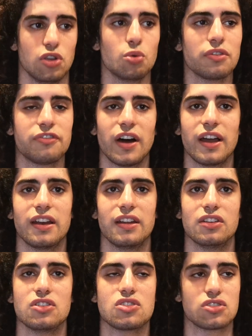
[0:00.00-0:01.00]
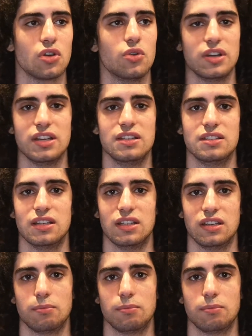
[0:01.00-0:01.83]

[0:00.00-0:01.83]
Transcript: you will find it so easy